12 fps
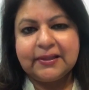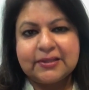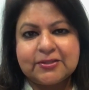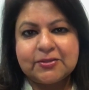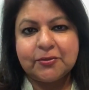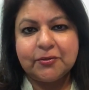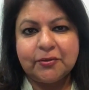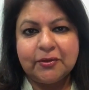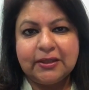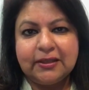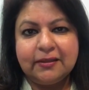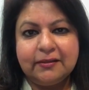So,
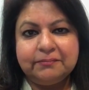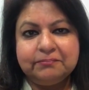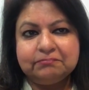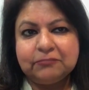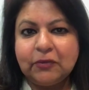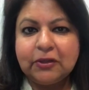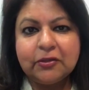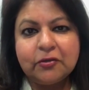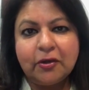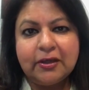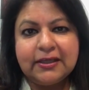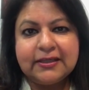um, all in
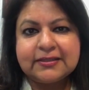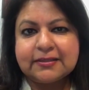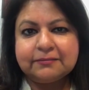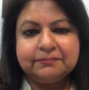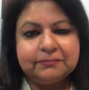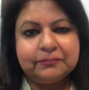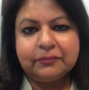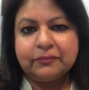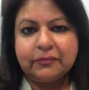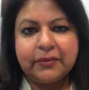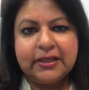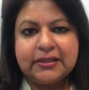all, it's a
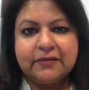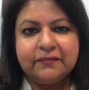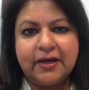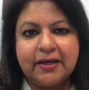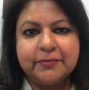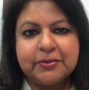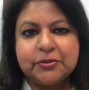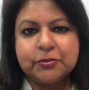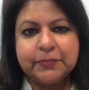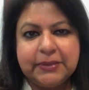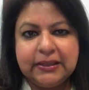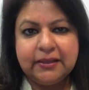great environment to
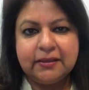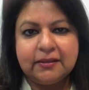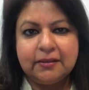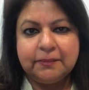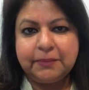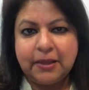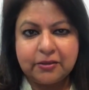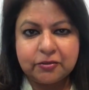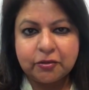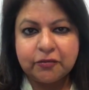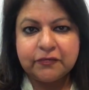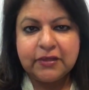be uh, part of.